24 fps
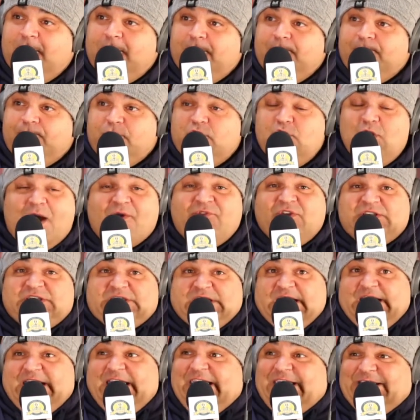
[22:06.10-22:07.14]
You haven't
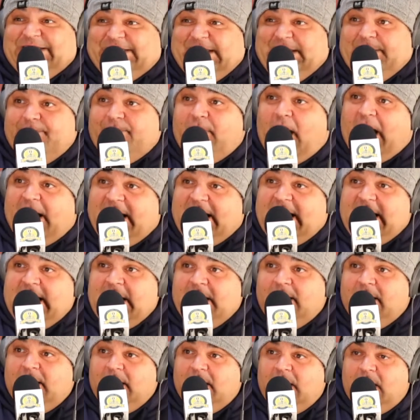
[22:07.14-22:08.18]
seen Easy Money?
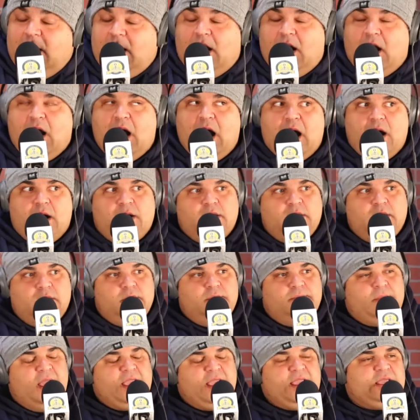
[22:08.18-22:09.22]
Oh,
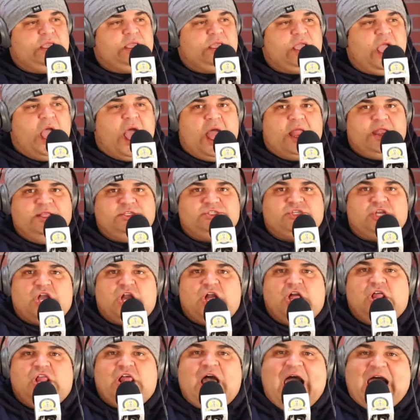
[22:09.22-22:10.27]
my God. These are
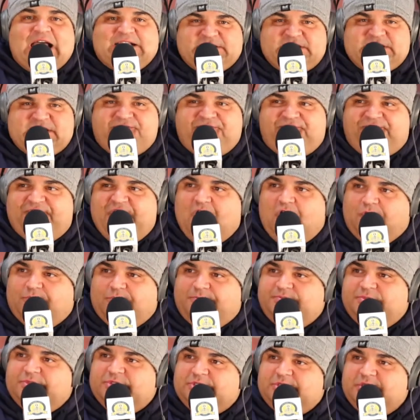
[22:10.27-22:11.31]
classic
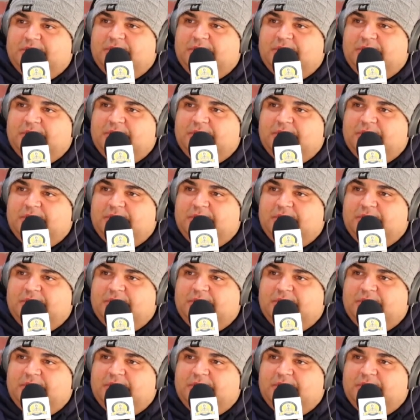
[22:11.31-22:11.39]
films.